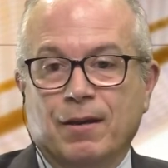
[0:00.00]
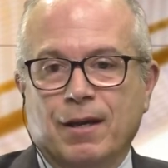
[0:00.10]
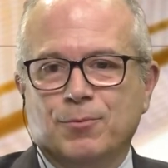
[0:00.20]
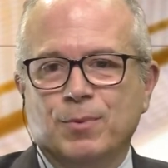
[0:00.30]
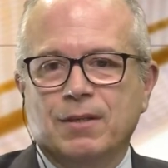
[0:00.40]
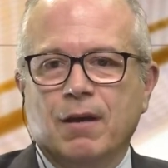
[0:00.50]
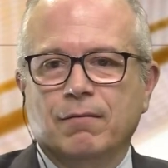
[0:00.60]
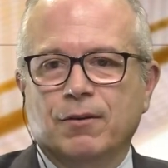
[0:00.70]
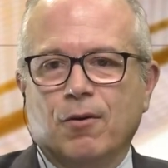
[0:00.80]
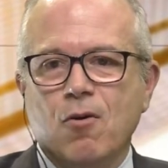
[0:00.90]
As we said,
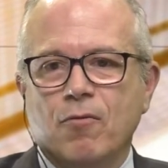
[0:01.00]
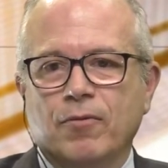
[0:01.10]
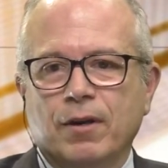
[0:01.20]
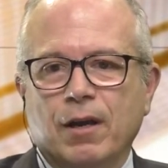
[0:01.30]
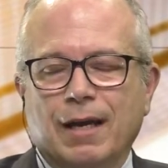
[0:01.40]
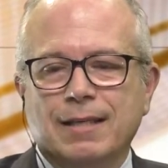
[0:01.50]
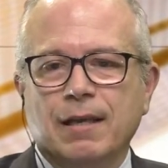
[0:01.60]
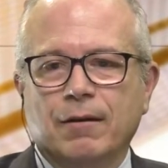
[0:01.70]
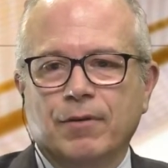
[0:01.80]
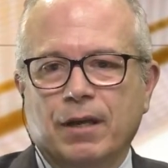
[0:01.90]
COVID
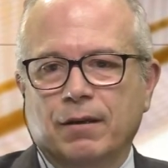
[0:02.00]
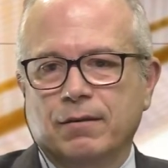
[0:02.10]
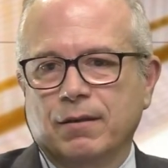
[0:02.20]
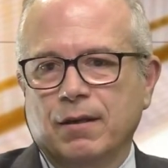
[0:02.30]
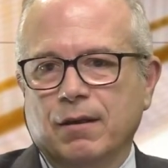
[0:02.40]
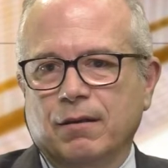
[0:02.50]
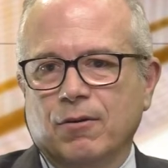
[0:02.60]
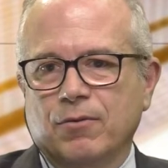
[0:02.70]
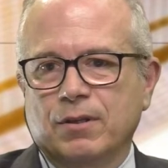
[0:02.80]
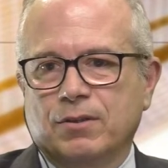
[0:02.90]
accelerated
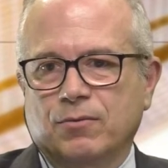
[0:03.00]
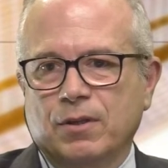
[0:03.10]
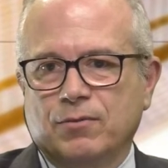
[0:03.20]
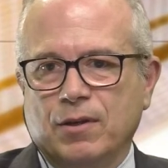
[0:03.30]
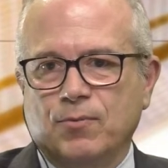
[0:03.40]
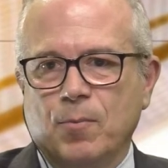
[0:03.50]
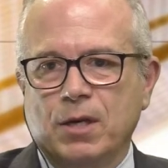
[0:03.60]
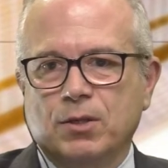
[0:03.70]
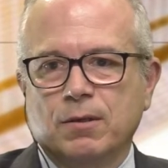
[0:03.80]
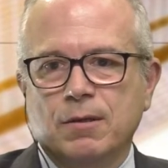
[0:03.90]
this
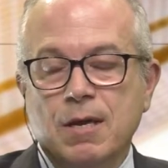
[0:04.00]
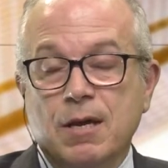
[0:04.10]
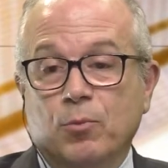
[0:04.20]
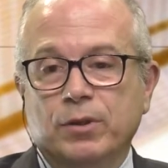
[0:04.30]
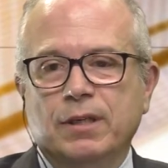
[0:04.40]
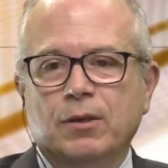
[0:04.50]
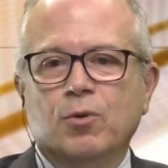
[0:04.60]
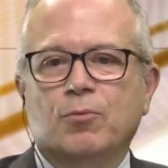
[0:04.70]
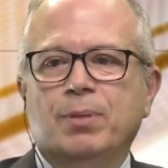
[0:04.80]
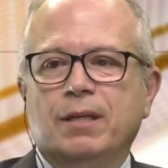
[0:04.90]
transformation. We're dealing
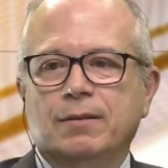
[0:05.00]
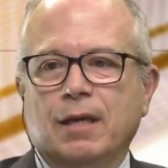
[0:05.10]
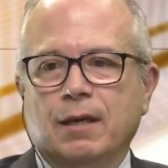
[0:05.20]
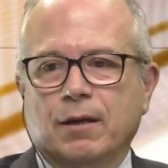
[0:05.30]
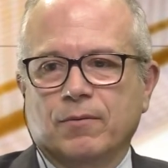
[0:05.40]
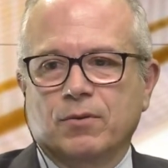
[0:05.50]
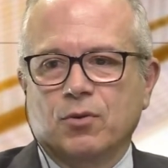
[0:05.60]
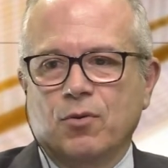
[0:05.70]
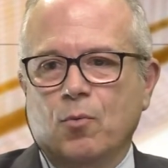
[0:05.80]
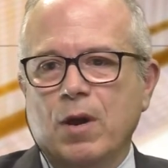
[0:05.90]
with big data,
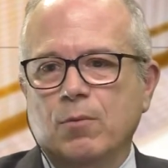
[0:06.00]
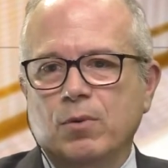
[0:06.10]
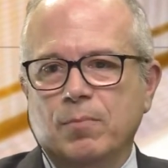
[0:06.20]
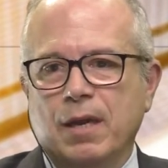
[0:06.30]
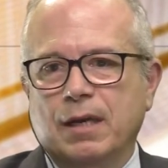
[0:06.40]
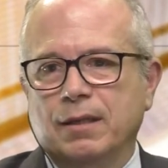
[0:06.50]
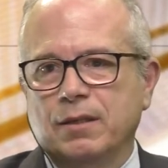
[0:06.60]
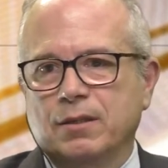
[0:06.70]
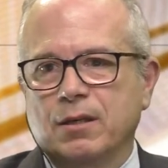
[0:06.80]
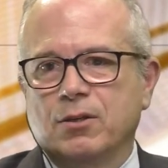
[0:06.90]
so the way we make
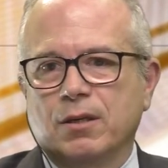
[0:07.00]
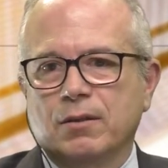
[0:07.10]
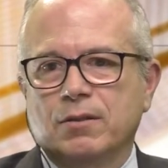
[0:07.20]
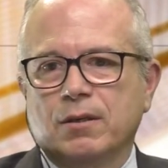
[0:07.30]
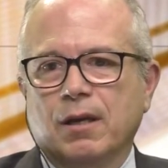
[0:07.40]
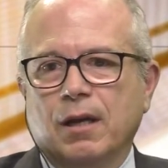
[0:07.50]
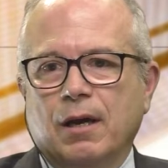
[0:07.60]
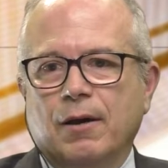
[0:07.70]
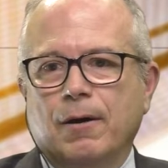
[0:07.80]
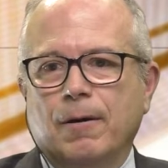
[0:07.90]
decisions
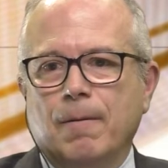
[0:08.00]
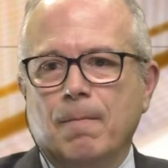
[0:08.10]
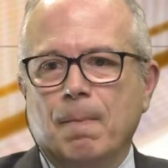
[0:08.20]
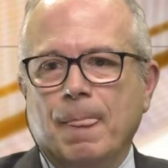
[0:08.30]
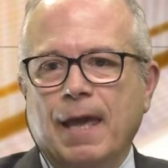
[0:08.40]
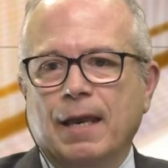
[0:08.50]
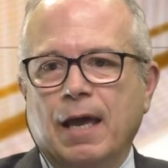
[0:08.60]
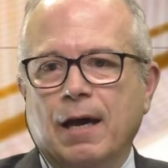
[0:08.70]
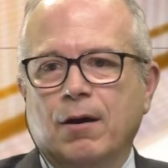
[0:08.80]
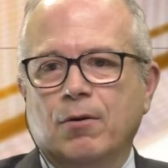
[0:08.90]
and
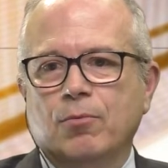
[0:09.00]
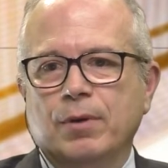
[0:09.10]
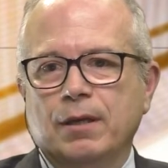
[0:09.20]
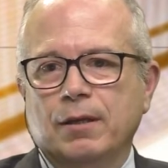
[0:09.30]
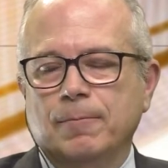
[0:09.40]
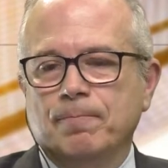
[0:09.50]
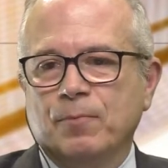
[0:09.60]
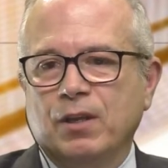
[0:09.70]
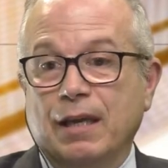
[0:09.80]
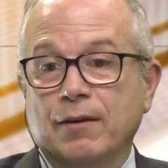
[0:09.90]
how we
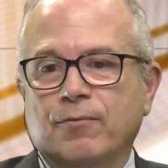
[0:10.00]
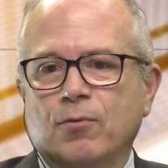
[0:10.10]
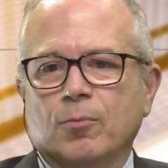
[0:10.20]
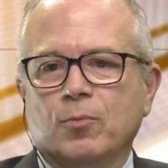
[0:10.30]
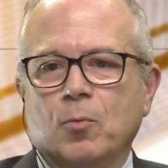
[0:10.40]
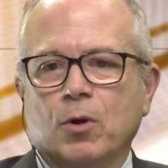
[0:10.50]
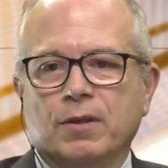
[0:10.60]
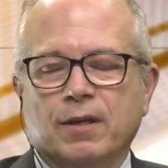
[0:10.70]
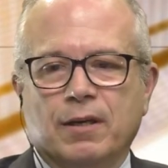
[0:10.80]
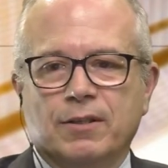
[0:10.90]
get informed of what
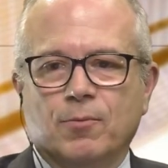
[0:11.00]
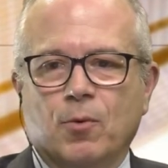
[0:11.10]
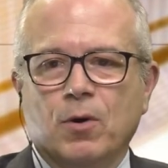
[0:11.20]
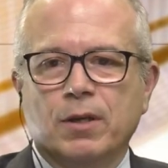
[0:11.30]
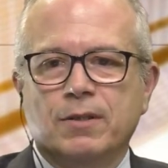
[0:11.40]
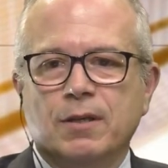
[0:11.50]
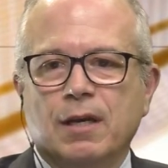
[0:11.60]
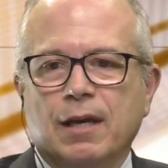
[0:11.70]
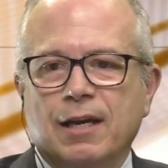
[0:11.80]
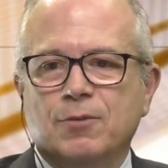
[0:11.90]
the customer wants
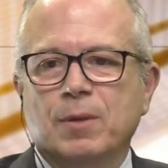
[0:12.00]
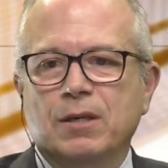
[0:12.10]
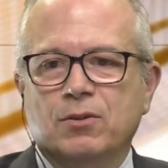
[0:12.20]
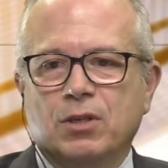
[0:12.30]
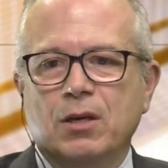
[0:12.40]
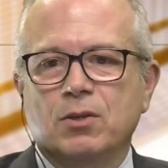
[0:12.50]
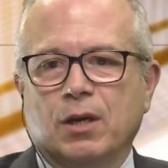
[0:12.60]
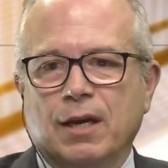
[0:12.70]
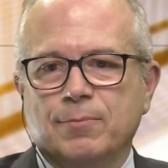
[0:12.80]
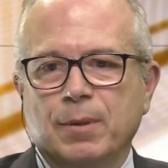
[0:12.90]
has been
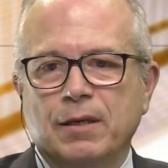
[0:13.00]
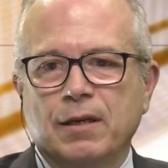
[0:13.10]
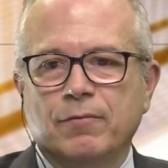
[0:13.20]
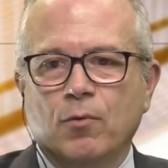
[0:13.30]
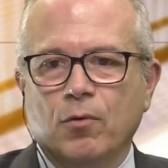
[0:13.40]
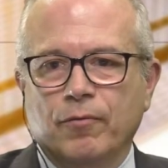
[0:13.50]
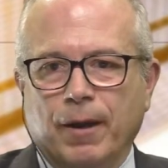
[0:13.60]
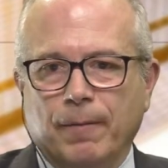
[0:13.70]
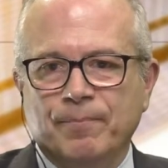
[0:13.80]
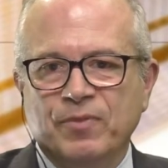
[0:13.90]
changing, has been
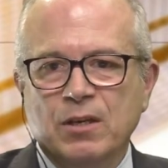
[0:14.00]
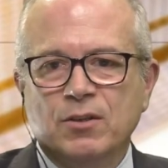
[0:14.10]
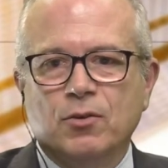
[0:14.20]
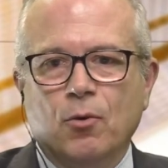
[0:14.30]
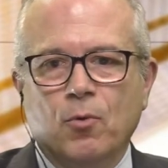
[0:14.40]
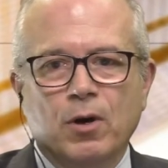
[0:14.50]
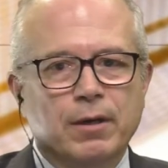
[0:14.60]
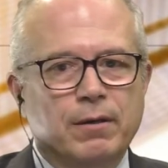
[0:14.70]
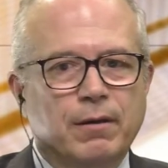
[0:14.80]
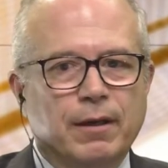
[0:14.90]
evolving. So
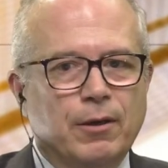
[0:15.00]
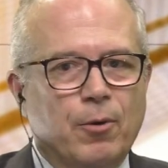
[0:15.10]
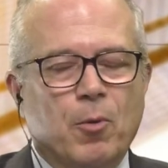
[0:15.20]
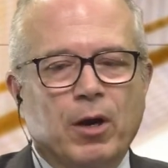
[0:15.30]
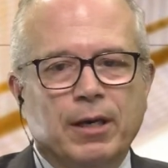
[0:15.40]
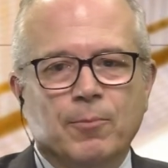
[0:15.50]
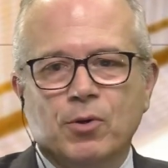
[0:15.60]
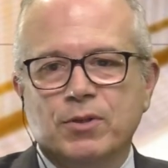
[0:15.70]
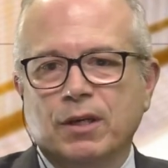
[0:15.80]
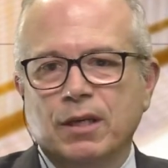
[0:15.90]
a marketing
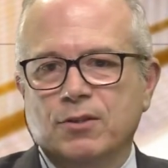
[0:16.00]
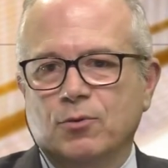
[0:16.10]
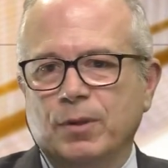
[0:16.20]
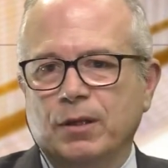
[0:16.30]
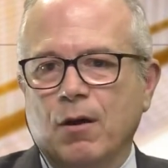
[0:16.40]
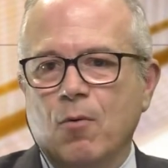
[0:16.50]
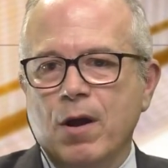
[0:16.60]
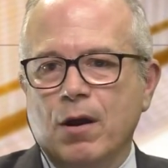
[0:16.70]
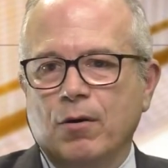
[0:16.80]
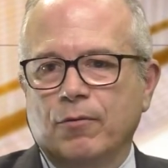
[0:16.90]
person needs to be
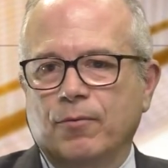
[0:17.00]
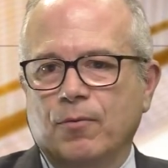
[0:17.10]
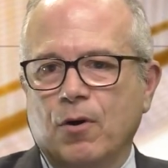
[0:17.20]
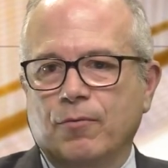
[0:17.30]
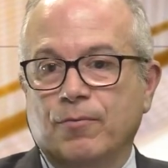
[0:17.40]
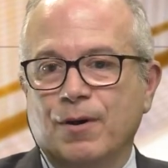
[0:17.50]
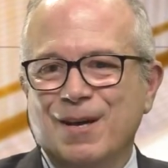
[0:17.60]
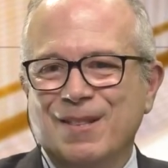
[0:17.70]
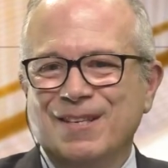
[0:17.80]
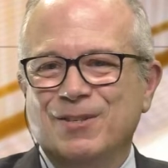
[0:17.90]
aware of
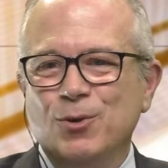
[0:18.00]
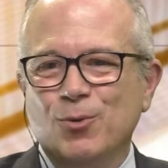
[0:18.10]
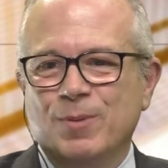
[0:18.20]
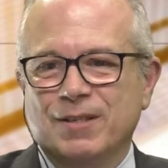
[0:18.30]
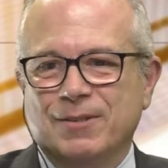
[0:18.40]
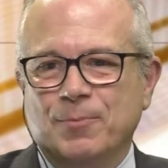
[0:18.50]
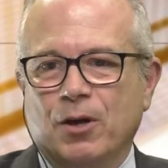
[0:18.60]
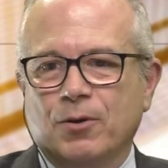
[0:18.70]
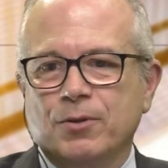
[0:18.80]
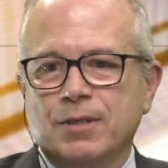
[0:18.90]
these new business
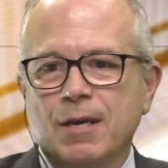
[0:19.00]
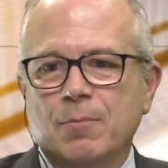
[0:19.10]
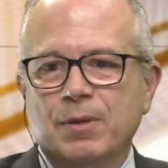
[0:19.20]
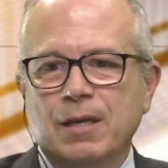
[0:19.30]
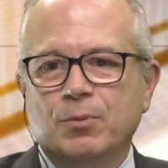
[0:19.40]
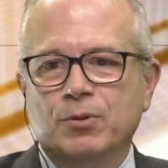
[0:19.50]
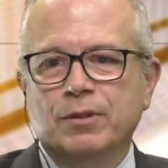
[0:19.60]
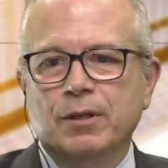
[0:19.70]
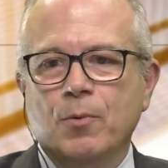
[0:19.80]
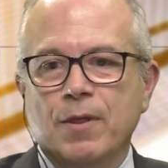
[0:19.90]
models, be able to
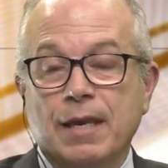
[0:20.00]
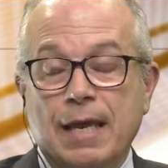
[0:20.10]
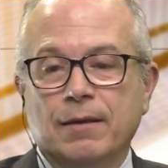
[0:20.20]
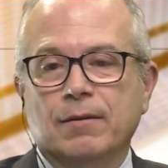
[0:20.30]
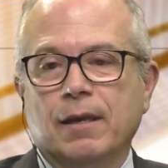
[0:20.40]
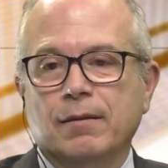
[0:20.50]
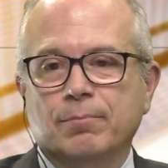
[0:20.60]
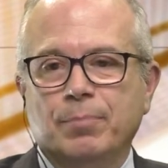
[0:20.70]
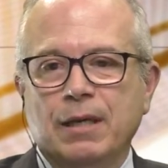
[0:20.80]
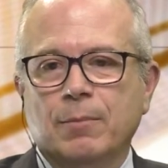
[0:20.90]
deal with it
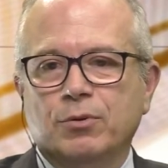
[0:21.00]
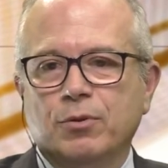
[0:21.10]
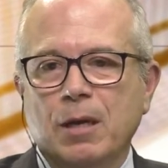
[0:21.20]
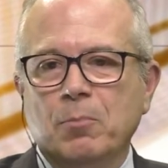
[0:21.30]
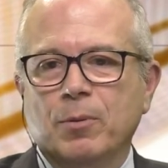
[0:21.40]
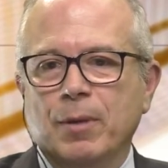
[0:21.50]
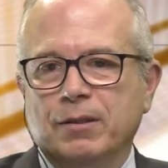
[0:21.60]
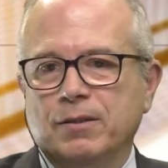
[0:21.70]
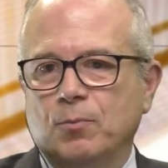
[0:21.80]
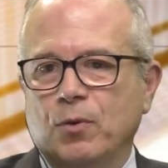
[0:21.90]
and be able to
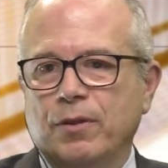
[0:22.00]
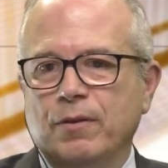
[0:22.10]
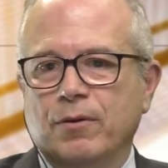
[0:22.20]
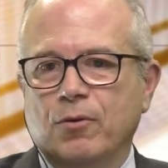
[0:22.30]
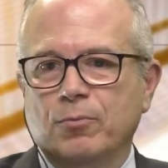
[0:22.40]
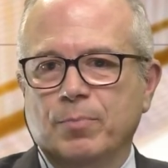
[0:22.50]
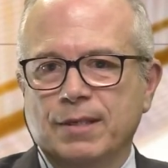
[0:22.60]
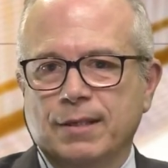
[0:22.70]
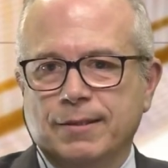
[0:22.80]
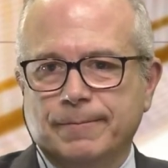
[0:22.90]
implement it within their own
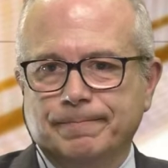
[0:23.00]
business.